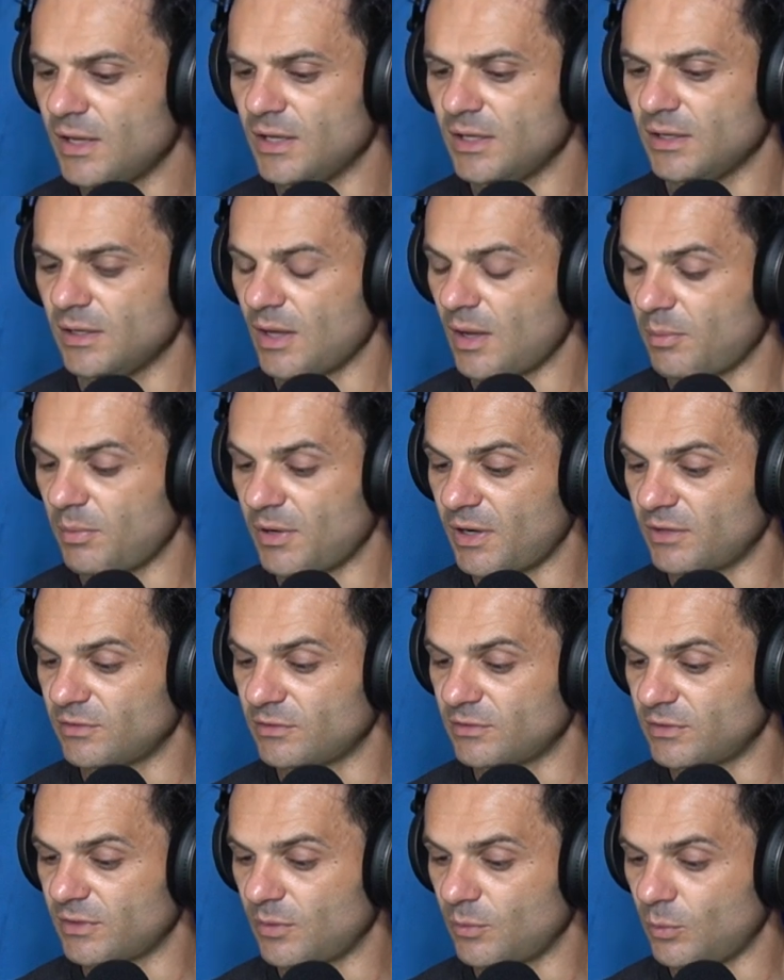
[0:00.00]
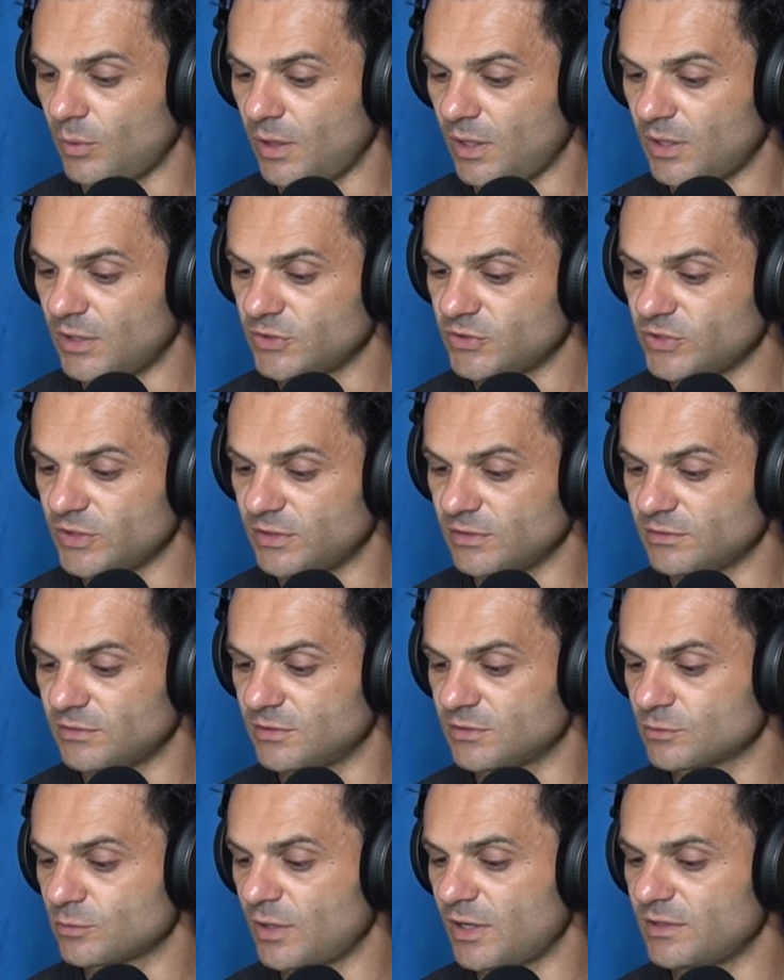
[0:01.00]
It happened under their watch and it's
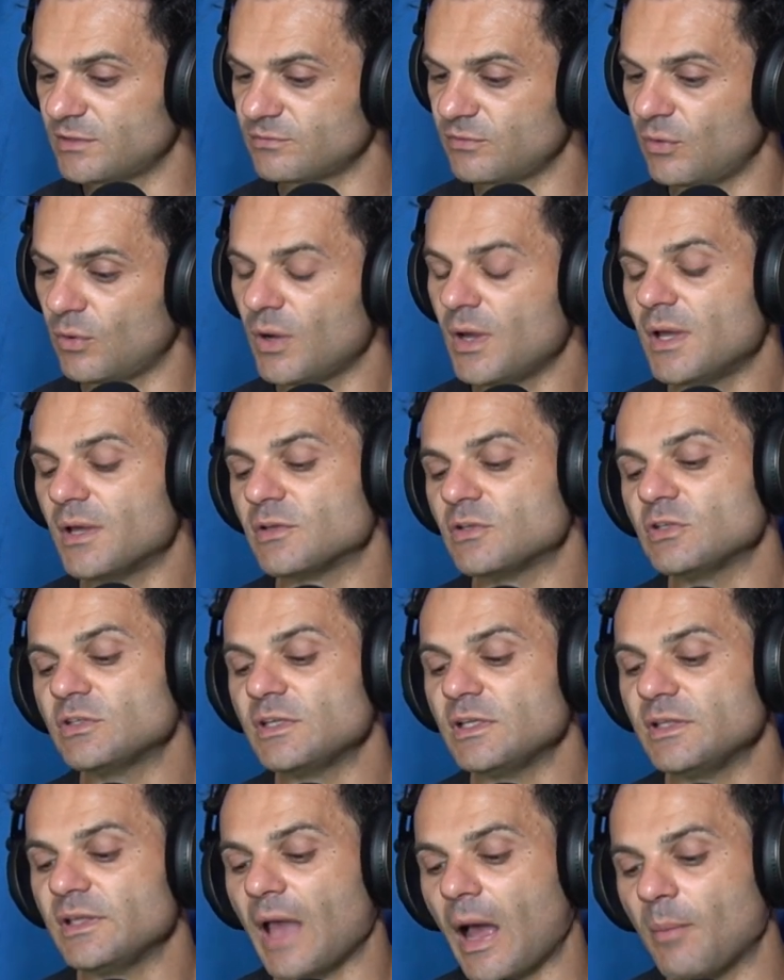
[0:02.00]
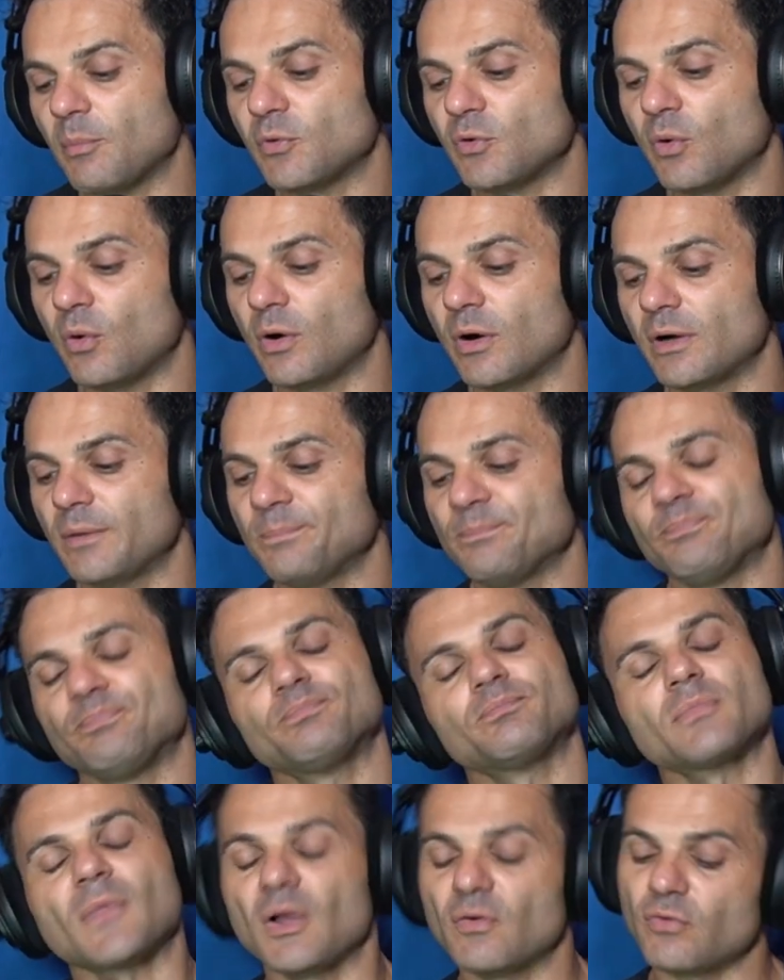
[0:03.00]
disgraceful. You see the uproar
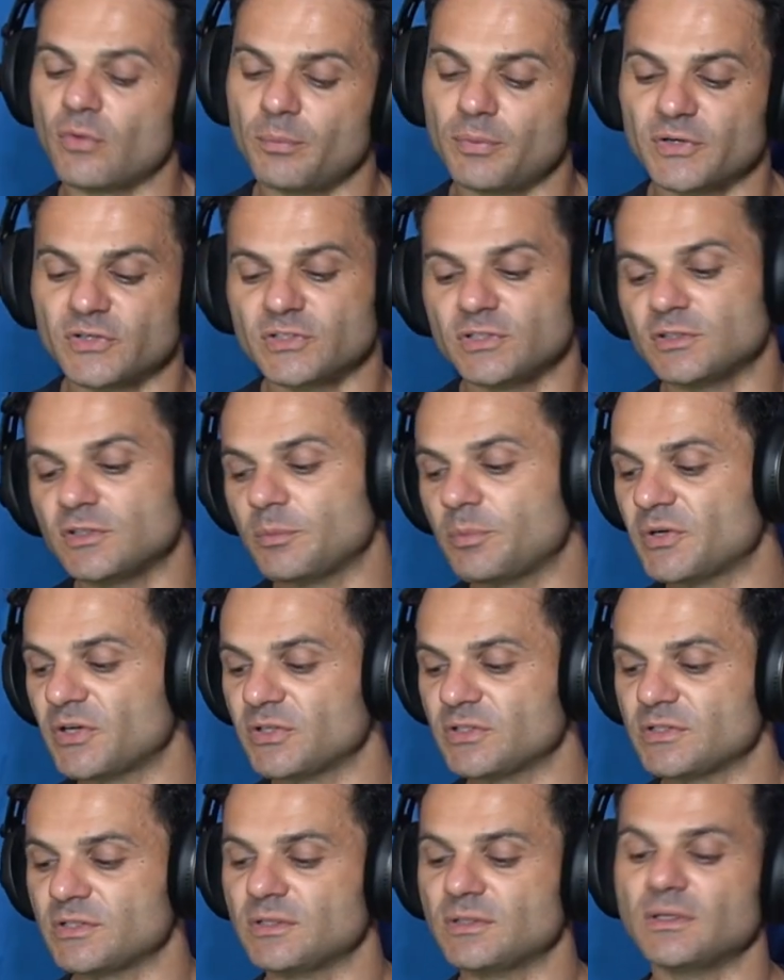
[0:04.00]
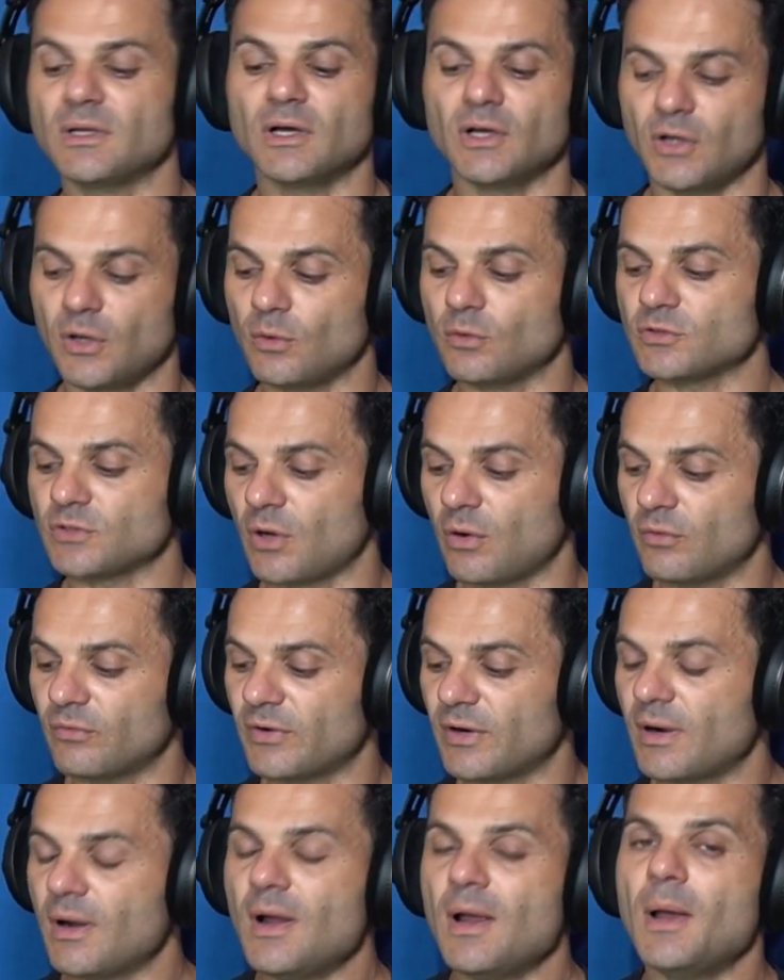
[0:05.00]
from person to person goes
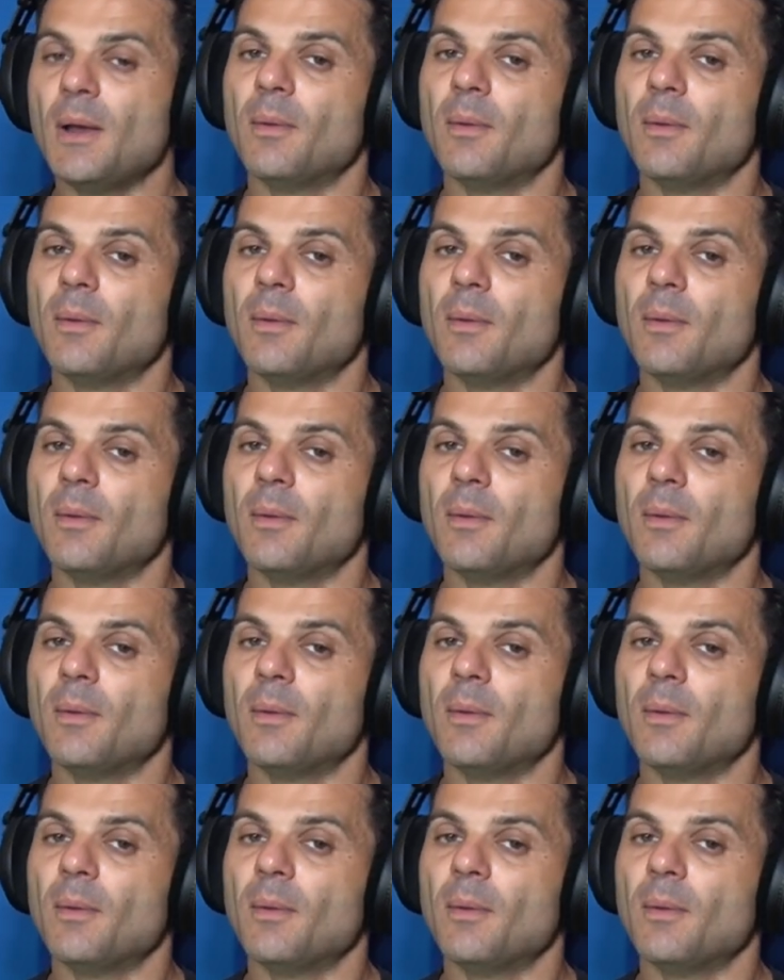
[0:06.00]
over.